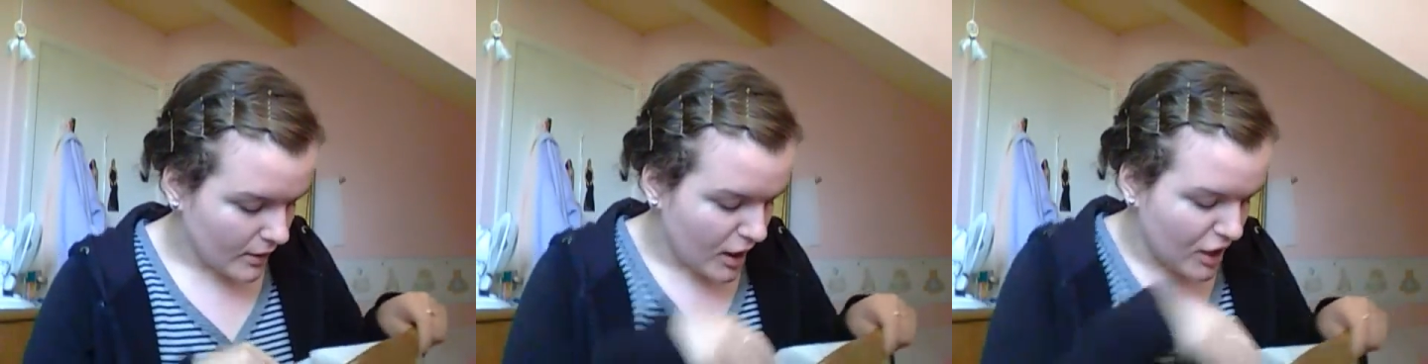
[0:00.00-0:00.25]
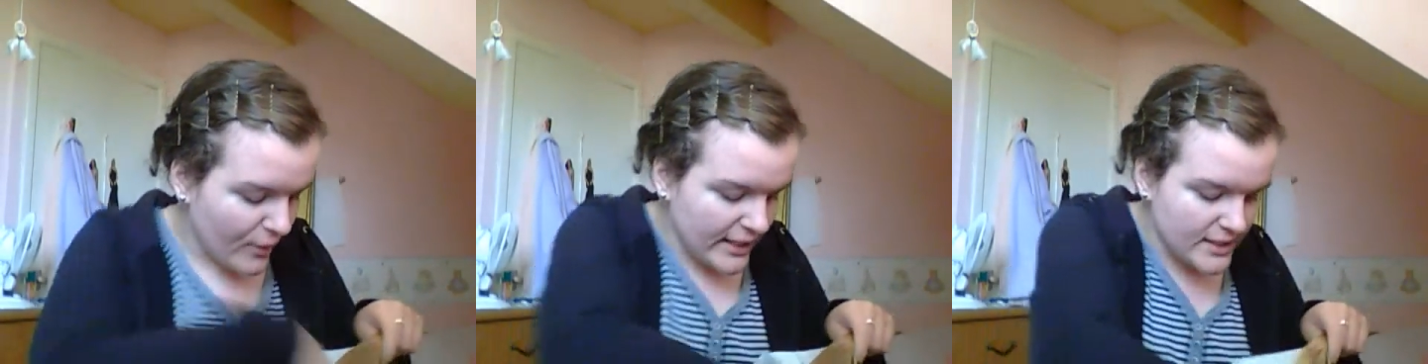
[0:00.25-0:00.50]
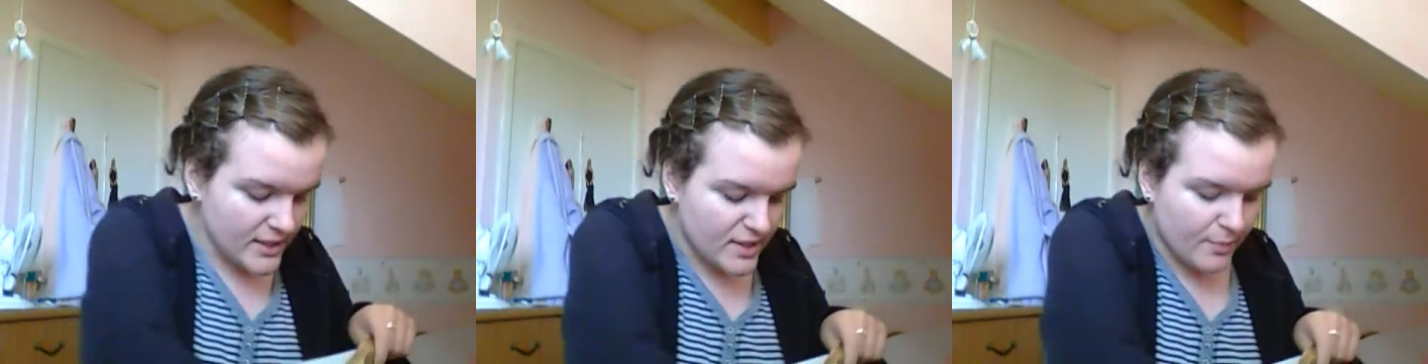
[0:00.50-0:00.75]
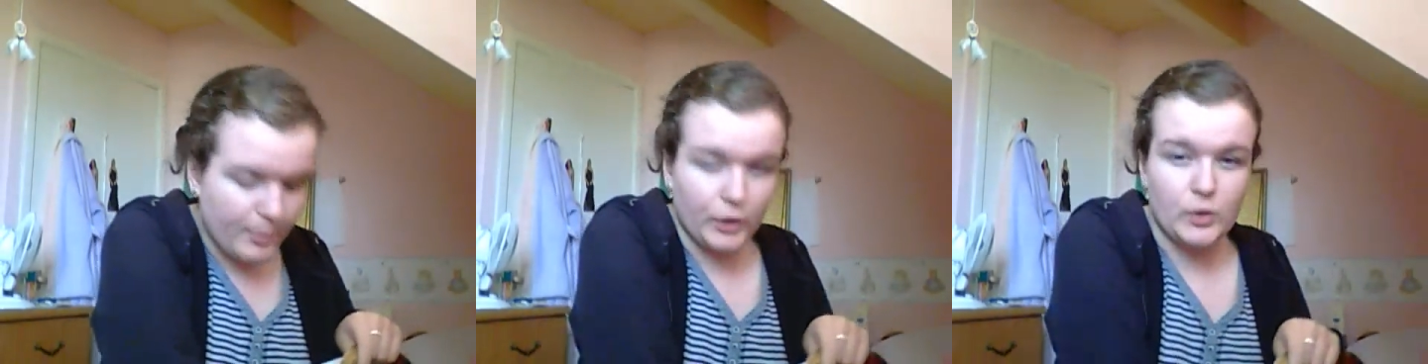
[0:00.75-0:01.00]
I went
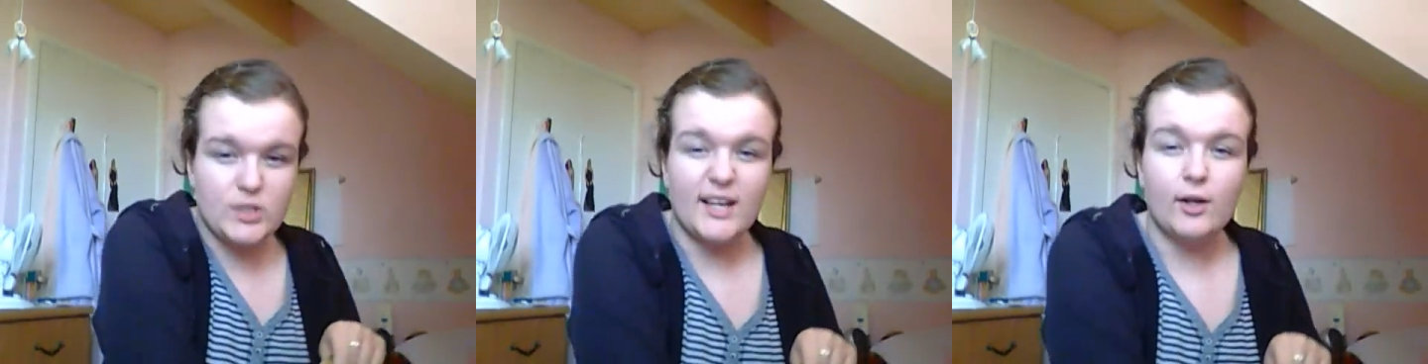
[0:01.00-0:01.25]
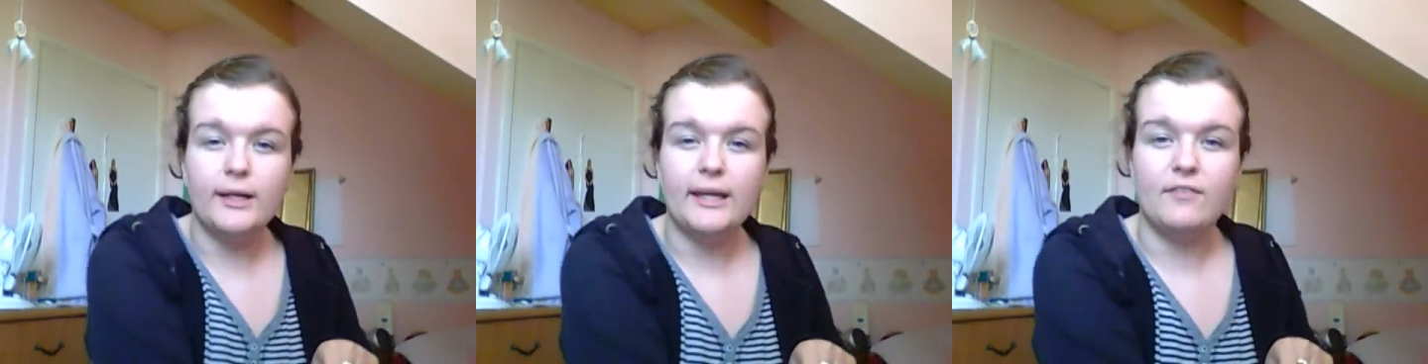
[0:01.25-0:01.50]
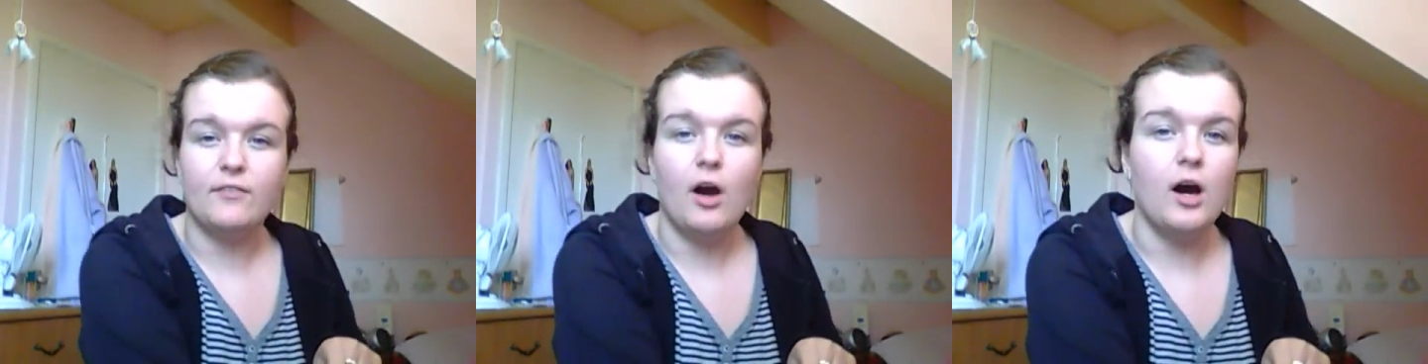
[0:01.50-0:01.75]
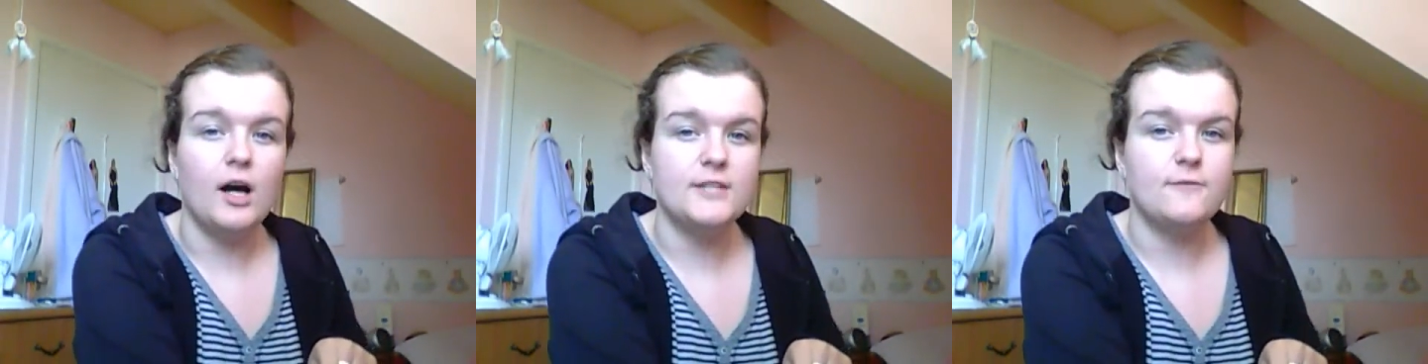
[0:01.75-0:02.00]
into Boots. I got a gift
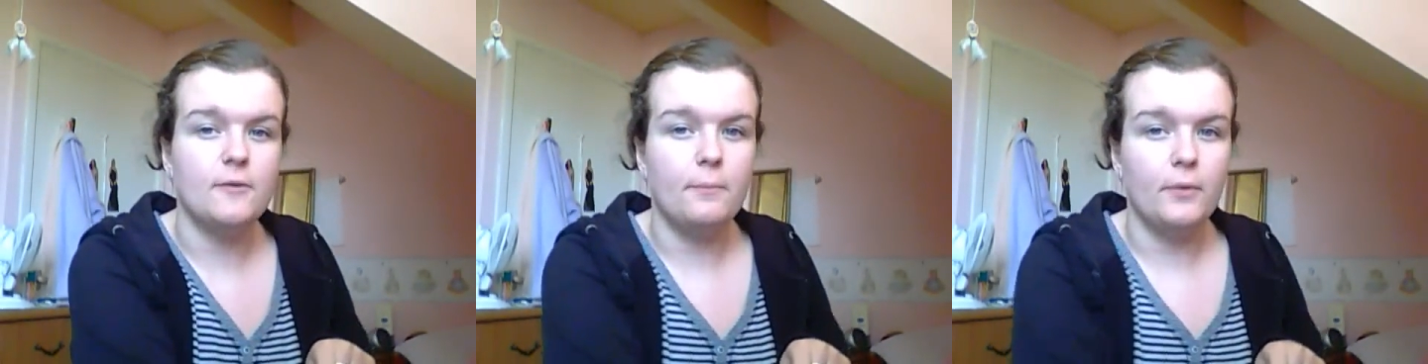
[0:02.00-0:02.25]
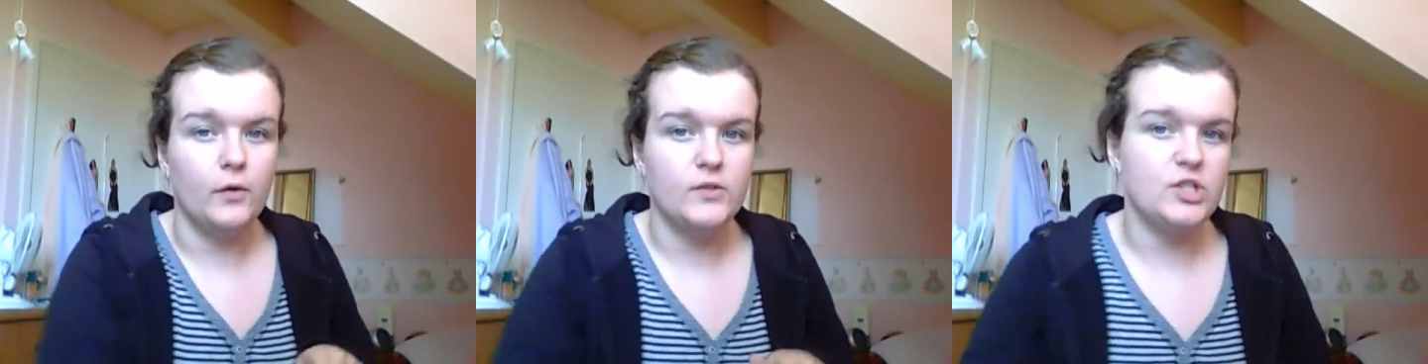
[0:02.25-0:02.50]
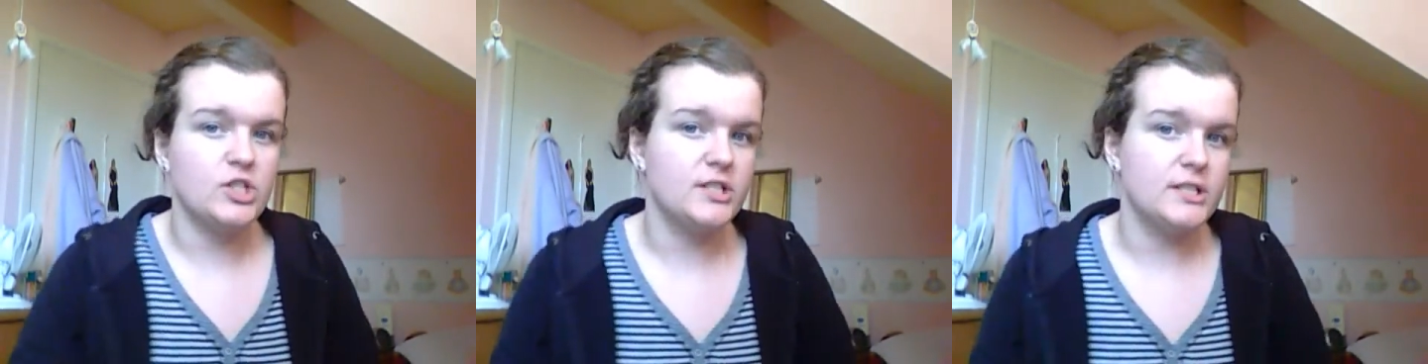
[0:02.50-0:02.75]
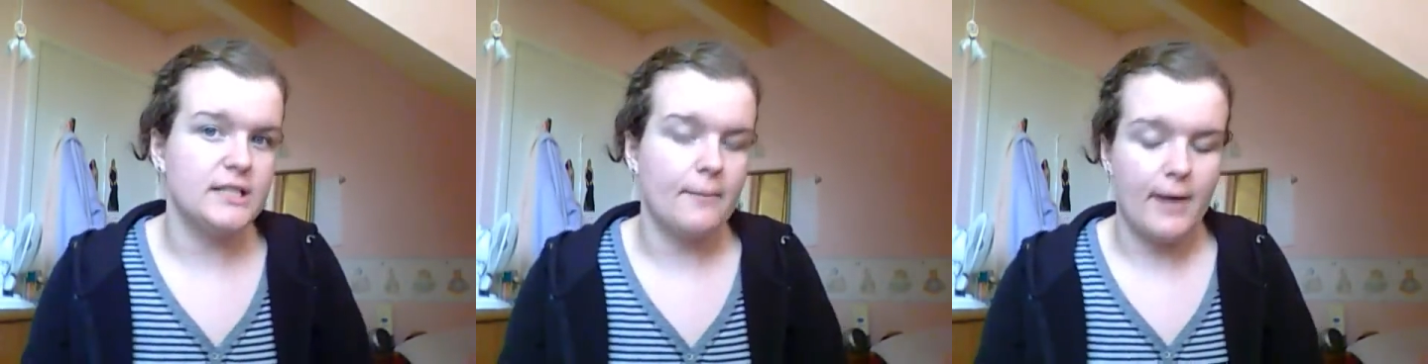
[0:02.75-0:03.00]
card for Boots,
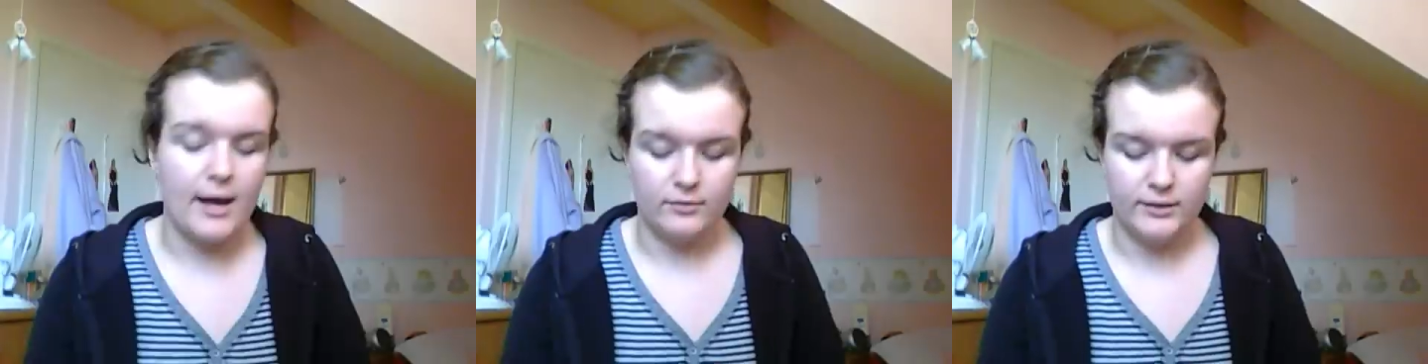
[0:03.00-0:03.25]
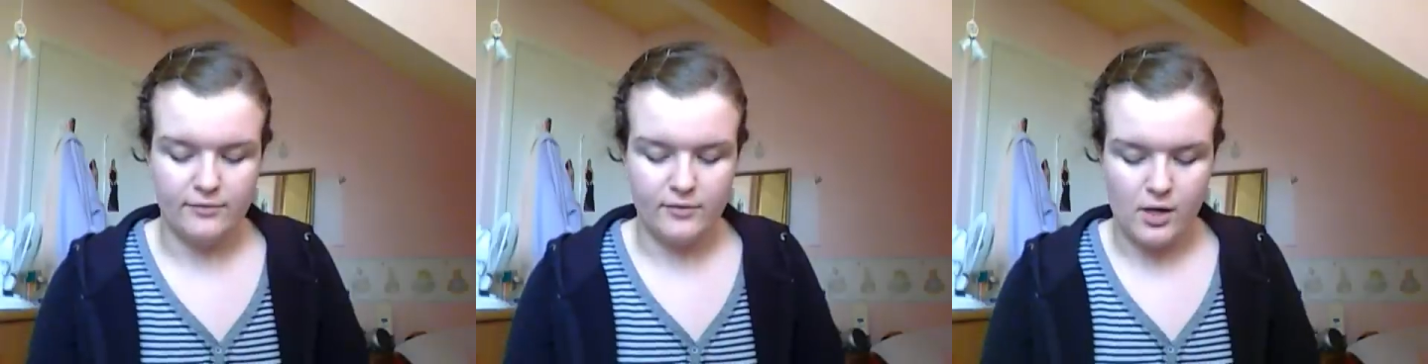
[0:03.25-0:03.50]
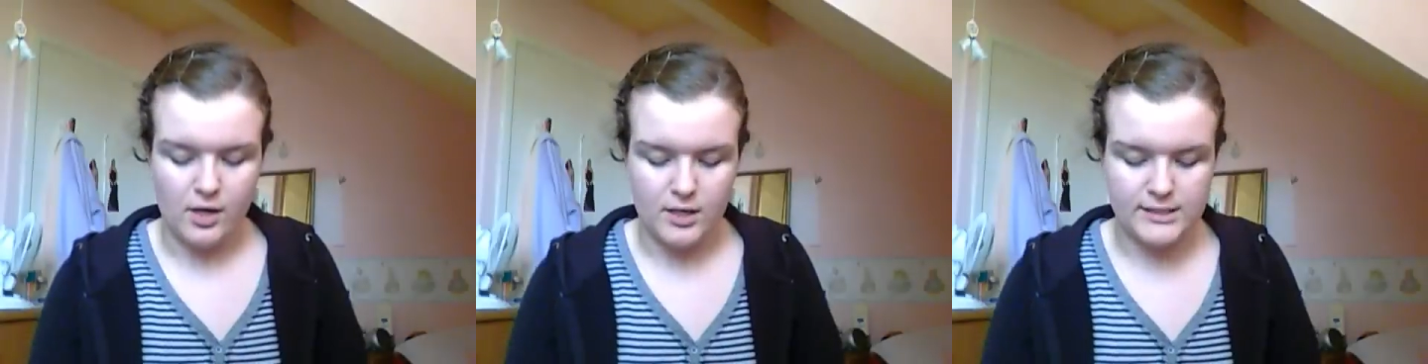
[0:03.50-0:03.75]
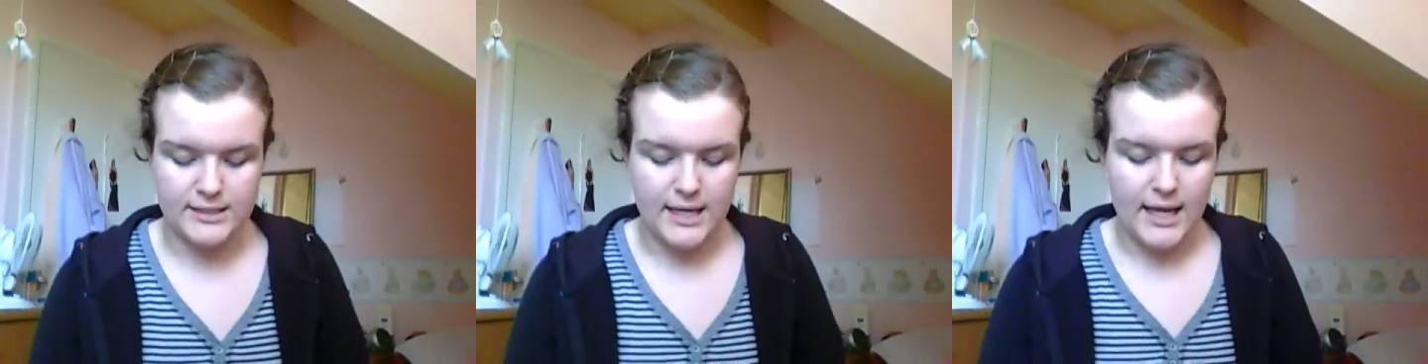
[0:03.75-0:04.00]
just a £10 gift card,